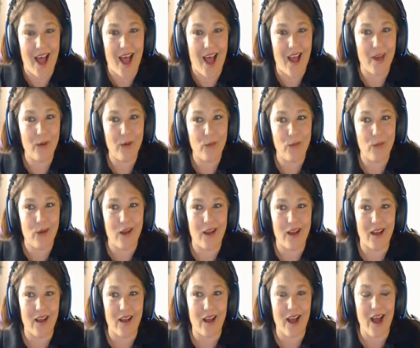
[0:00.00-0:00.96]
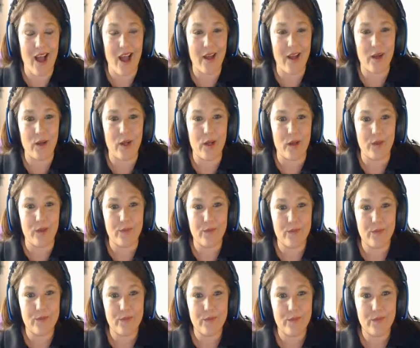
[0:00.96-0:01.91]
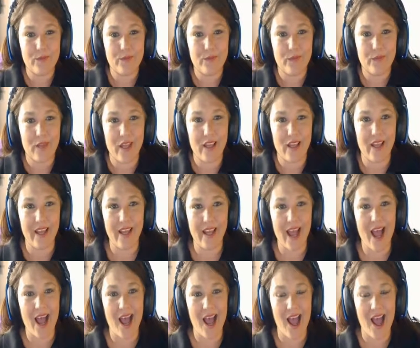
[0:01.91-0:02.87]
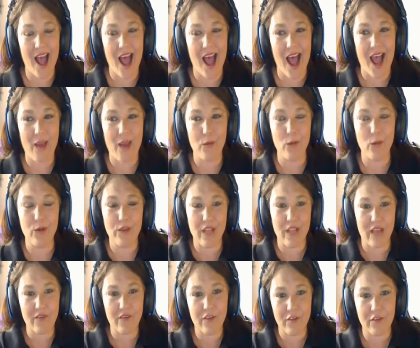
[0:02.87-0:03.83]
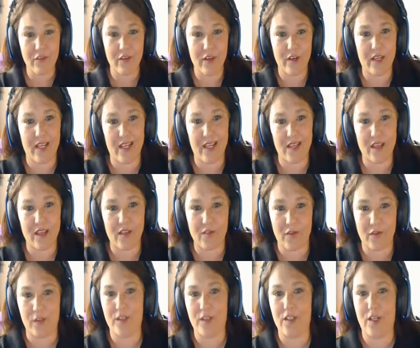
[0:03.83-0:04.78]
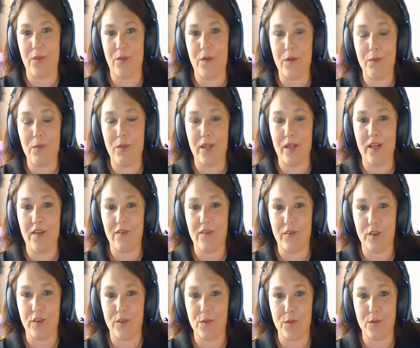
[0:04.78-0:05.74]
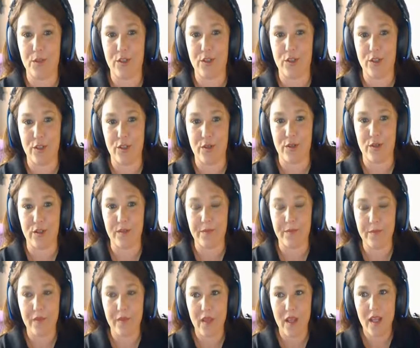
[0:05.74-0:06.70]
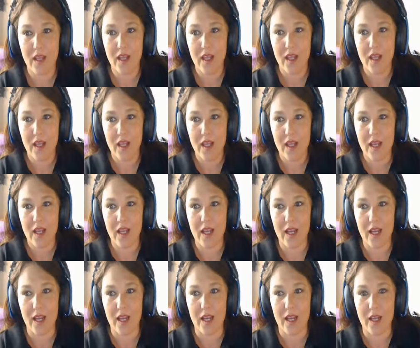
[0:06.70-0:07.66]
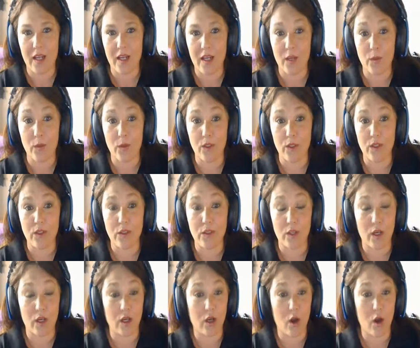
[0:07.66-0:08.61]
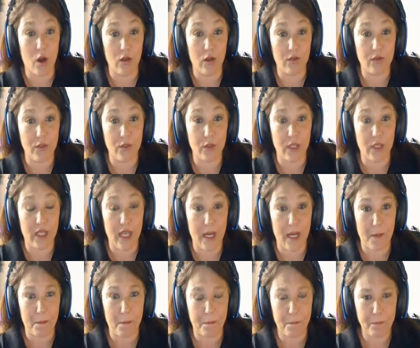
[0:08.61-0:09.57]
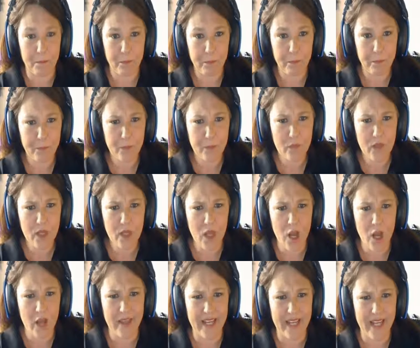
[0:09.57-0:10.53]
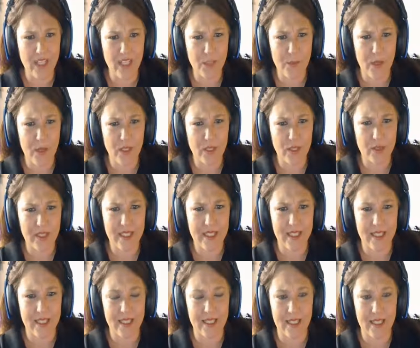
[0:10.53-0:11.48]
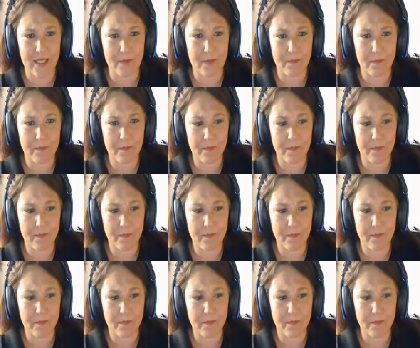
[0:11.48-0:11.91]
I I don't know. Like, I will never forget the first time I played a first-person shooter. And it was a Call of Duty game on the Xbox three sixty.